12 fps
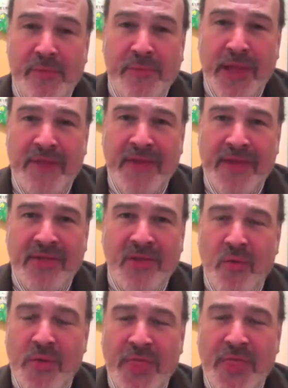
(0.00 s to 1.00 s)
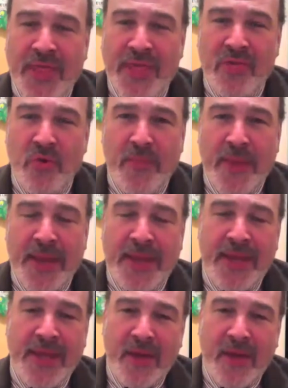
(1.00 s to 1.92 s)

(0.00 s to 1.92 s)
blood vessel with an instrument,